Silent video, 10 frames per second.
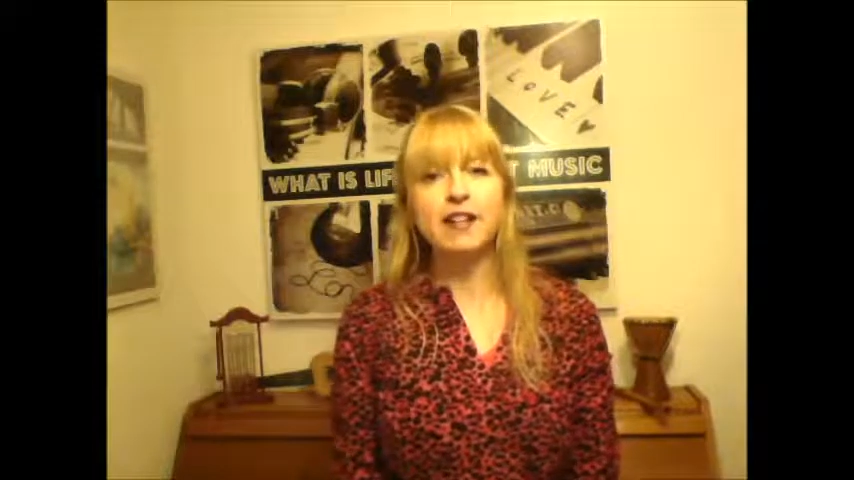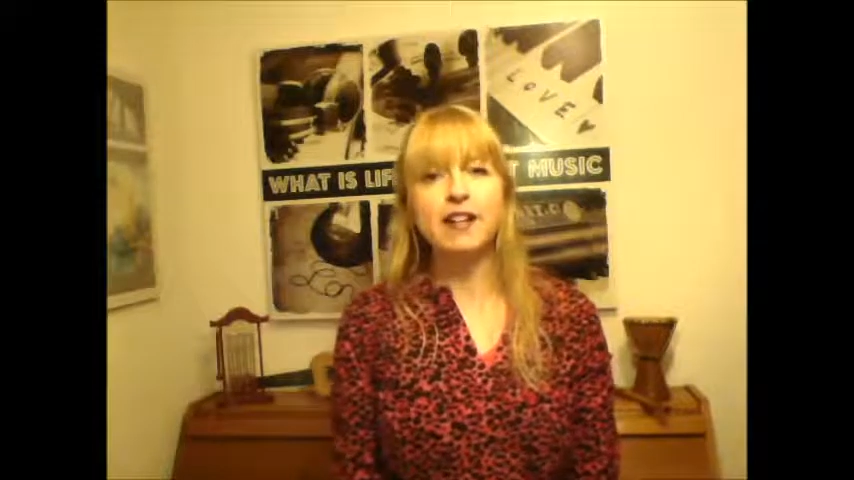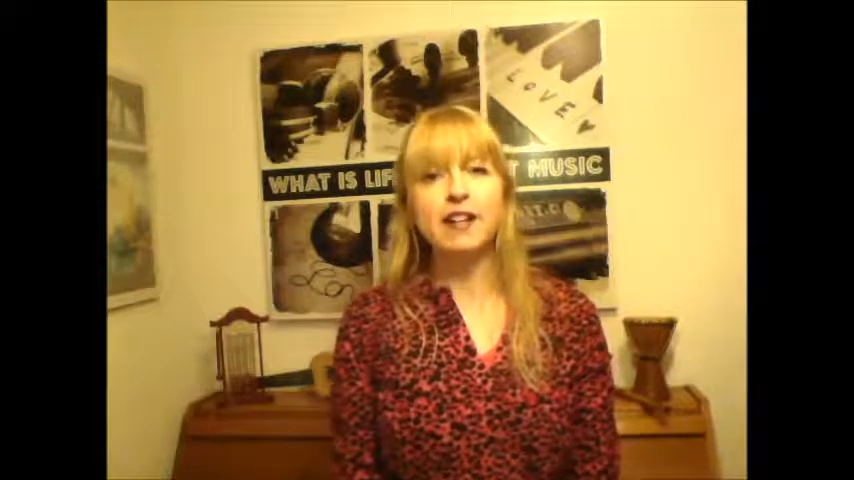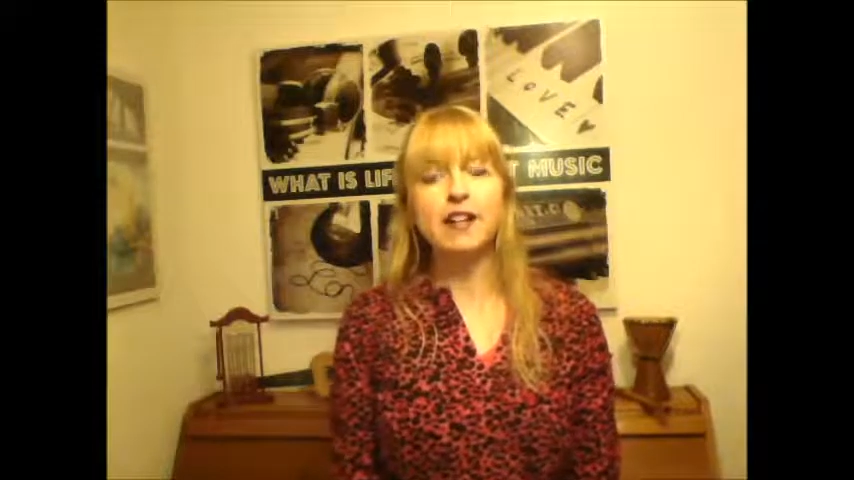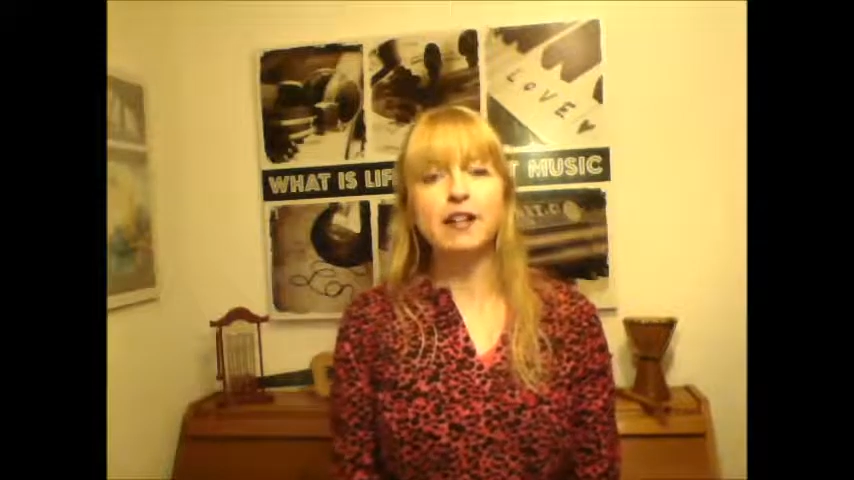
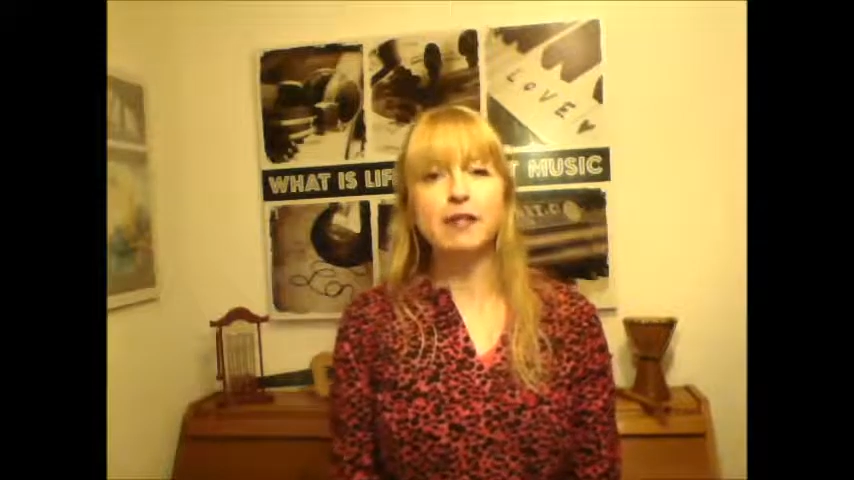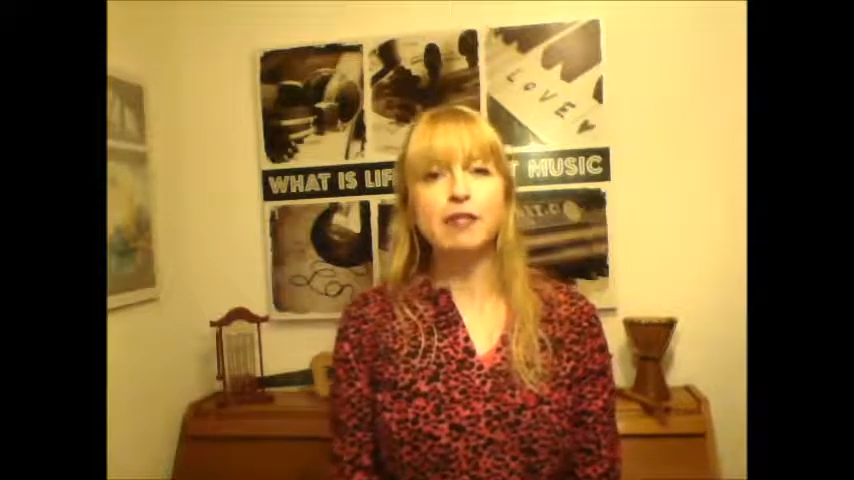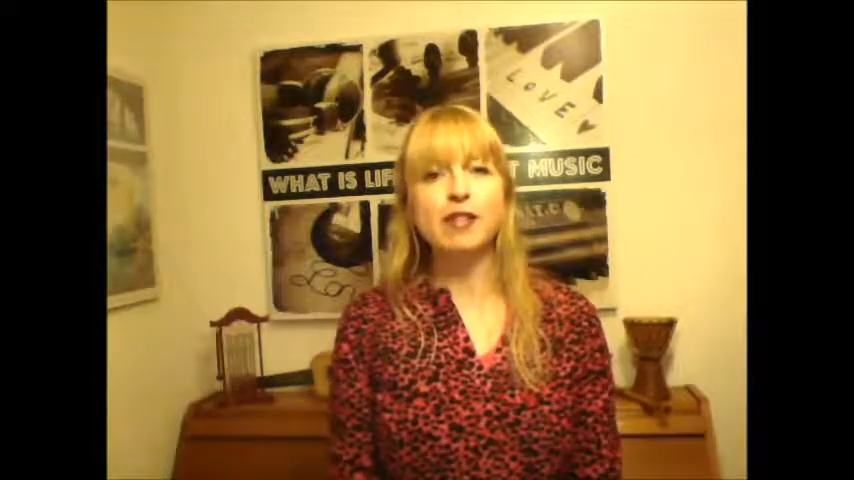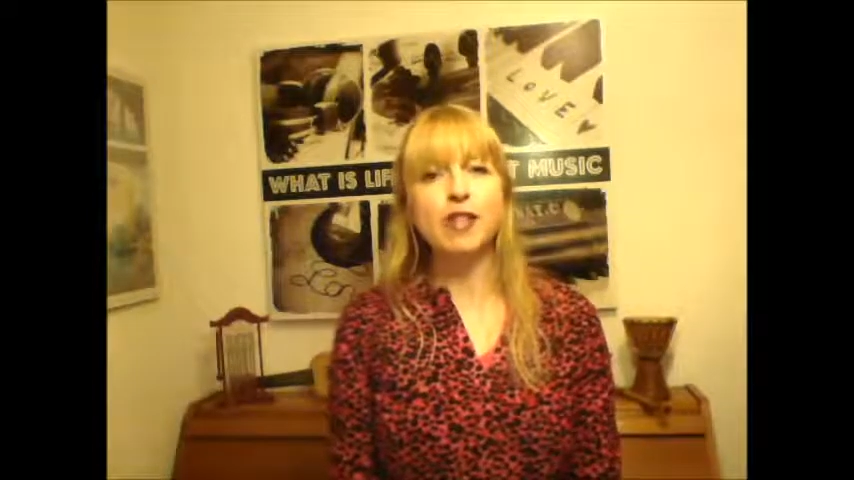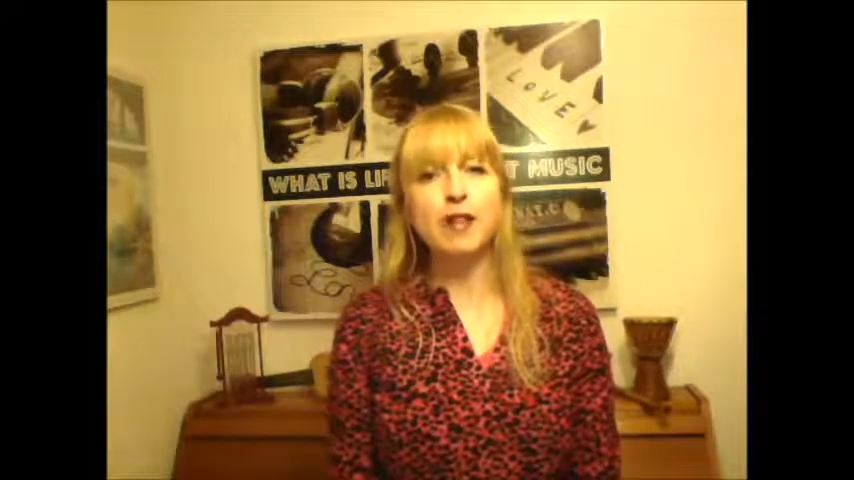and I love
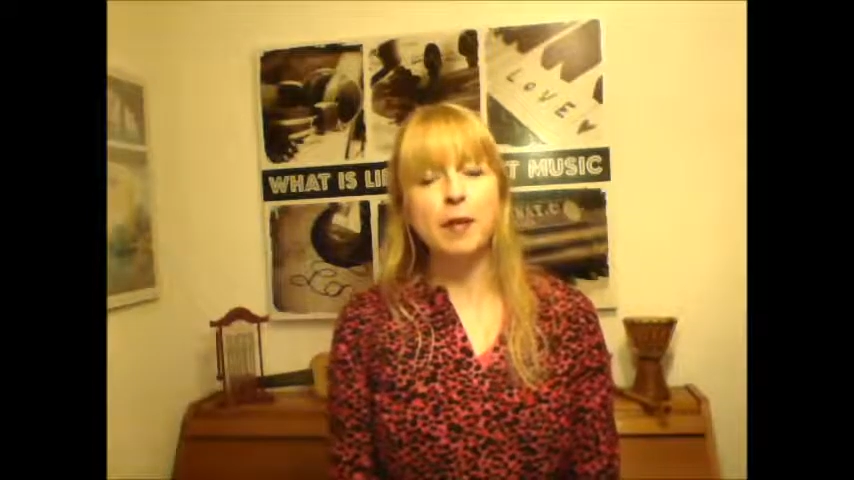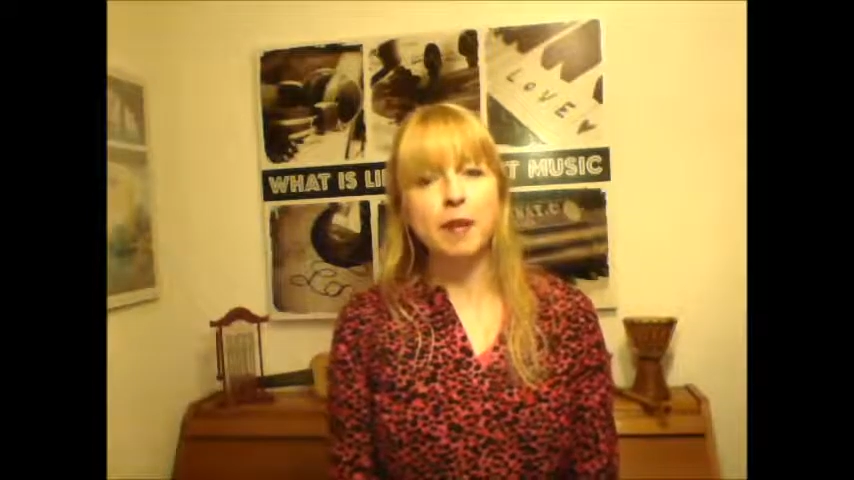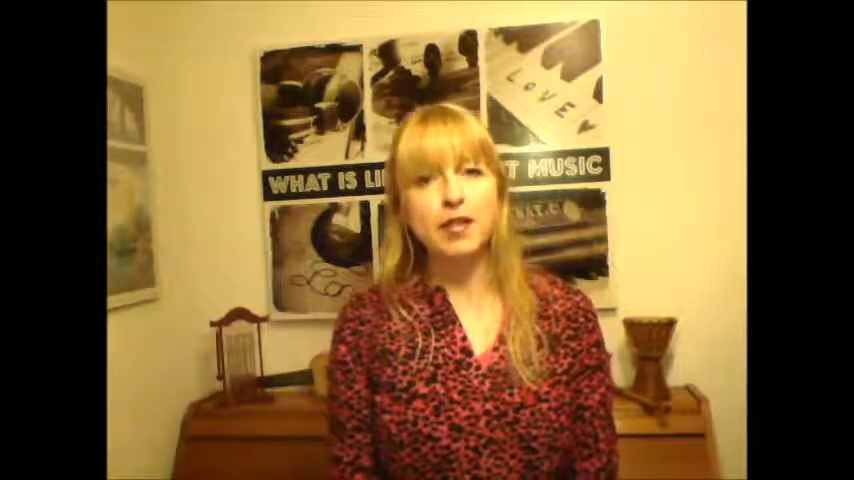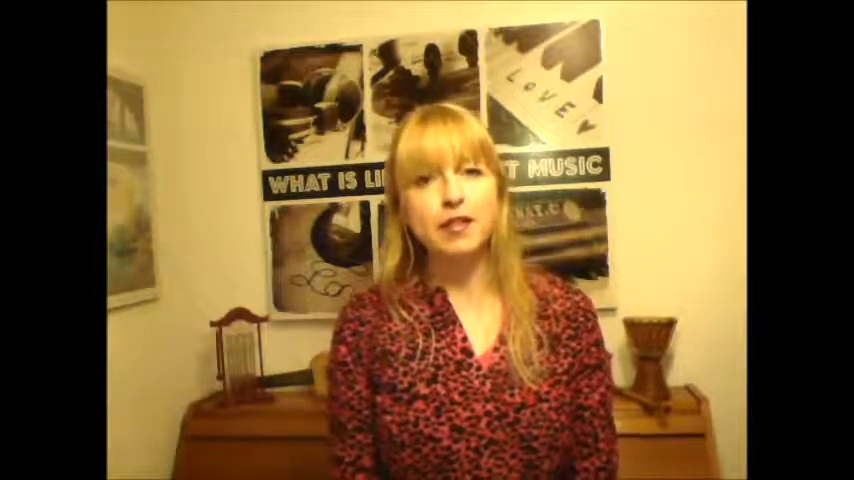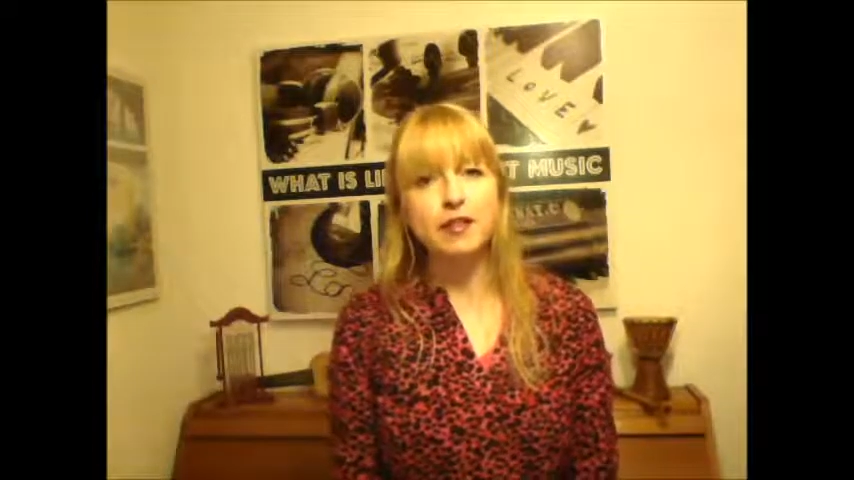bringing that
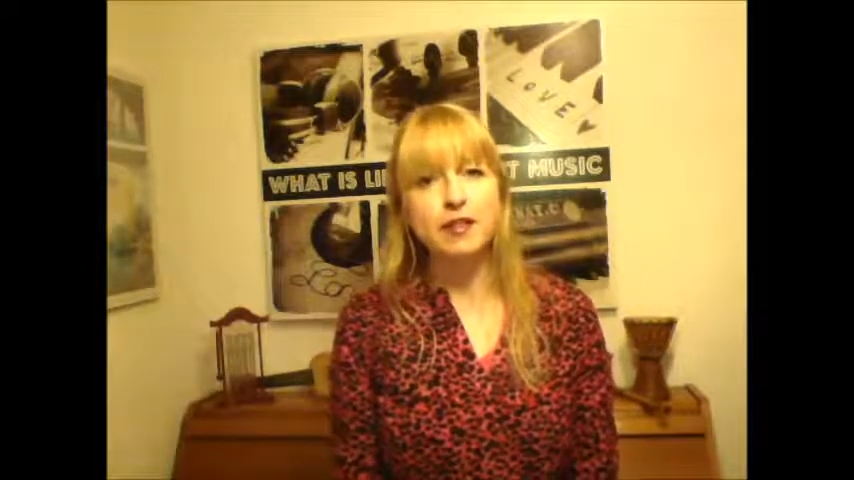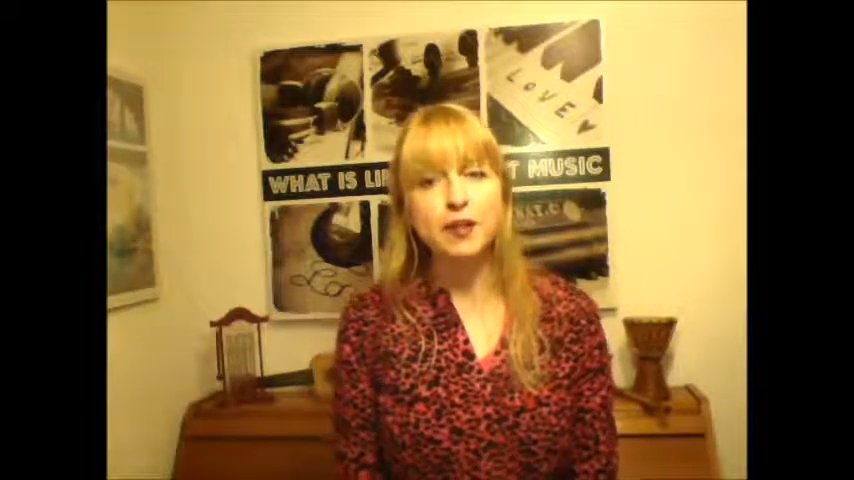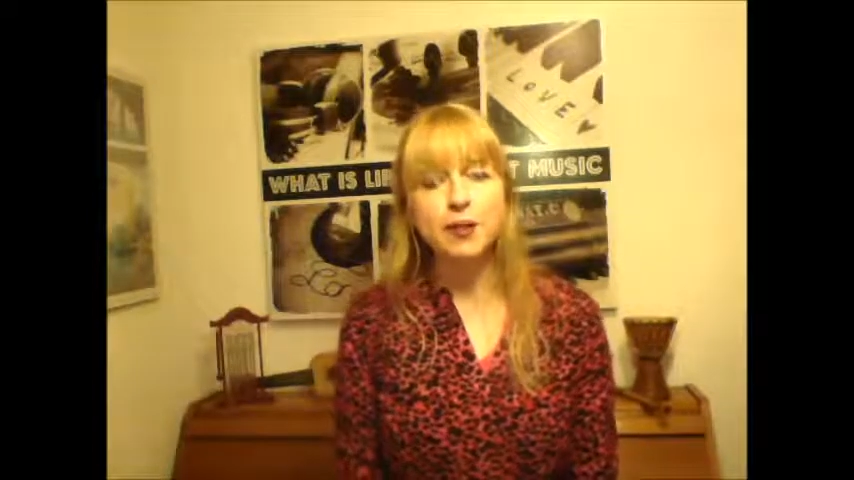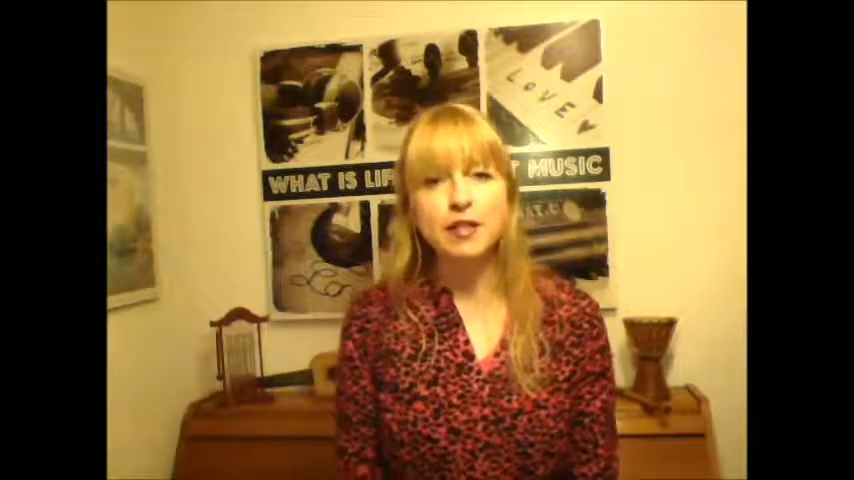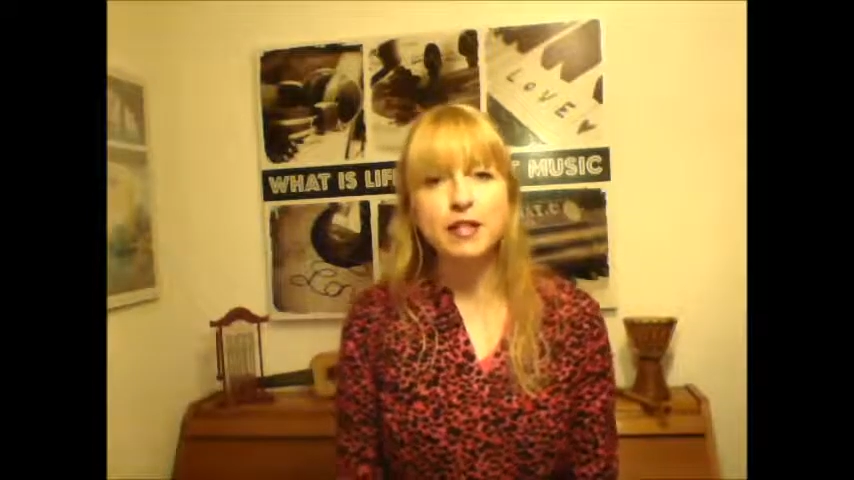passion
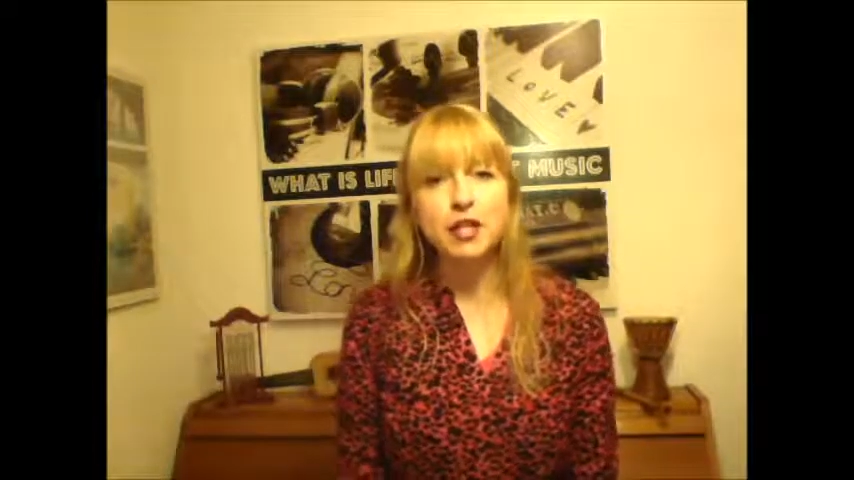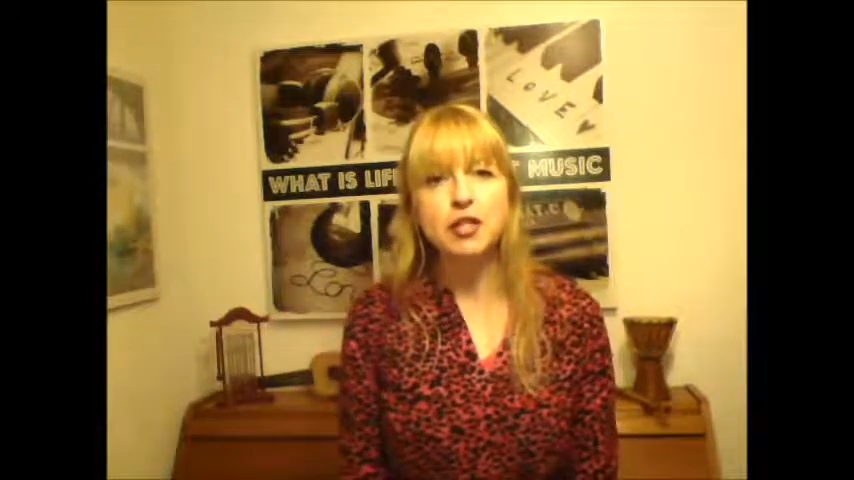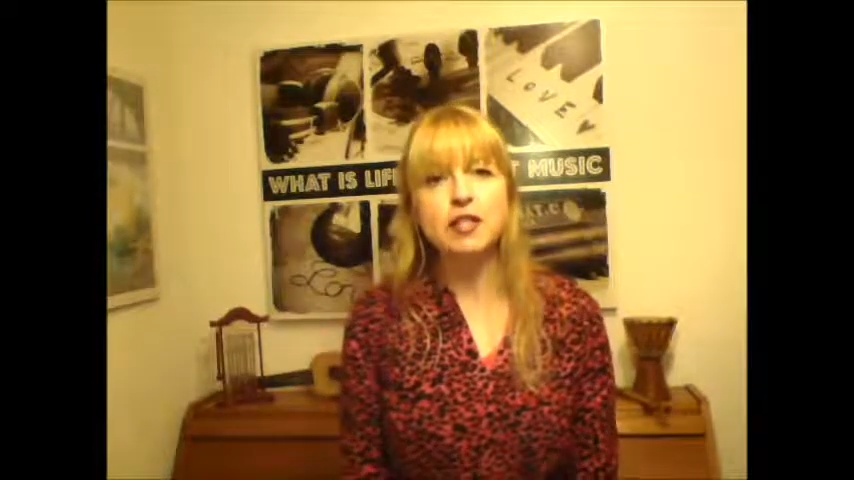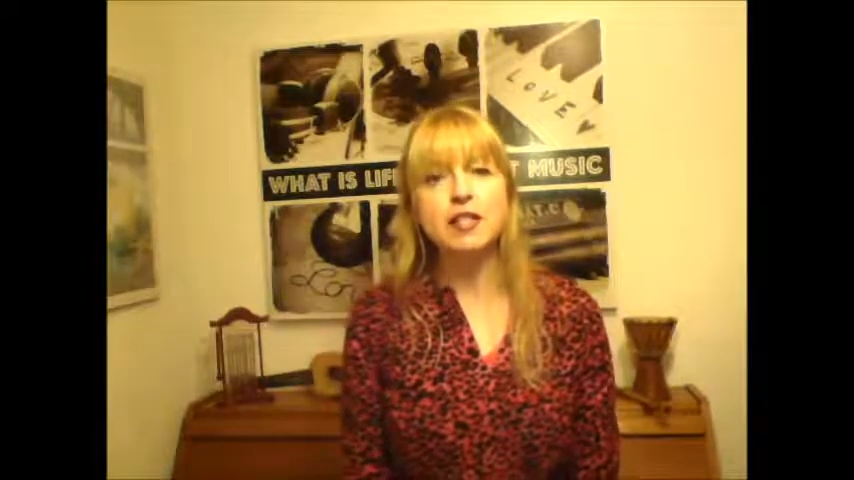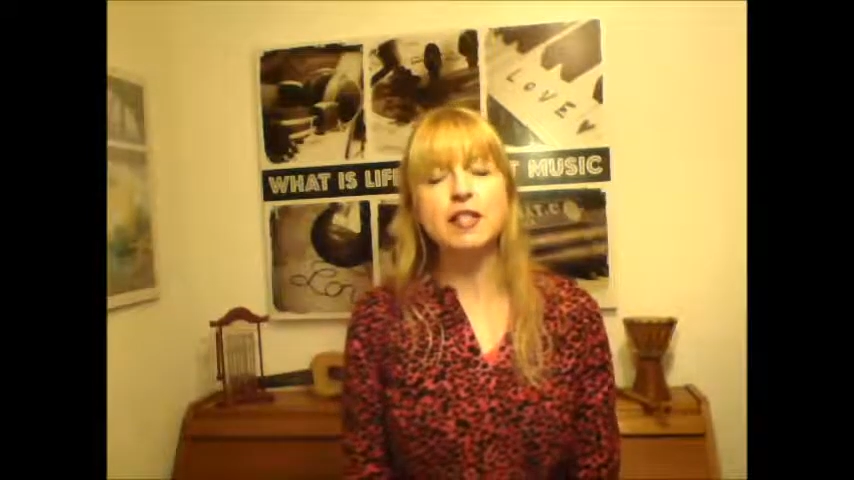to the
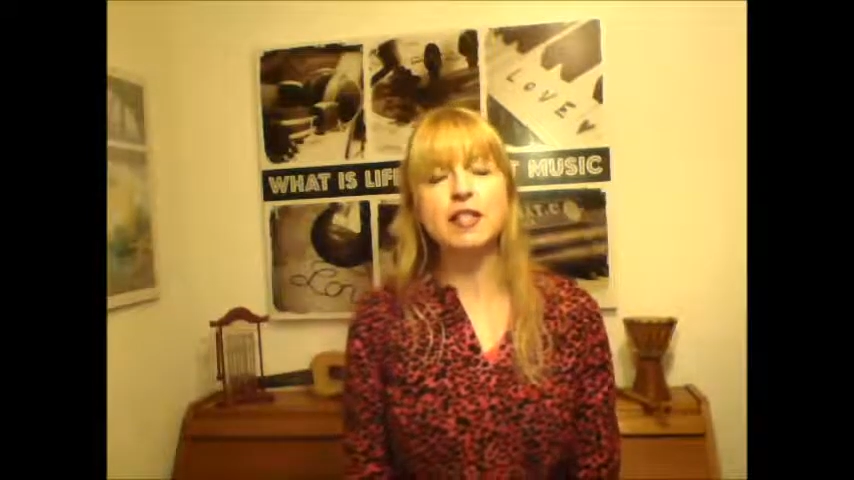sessions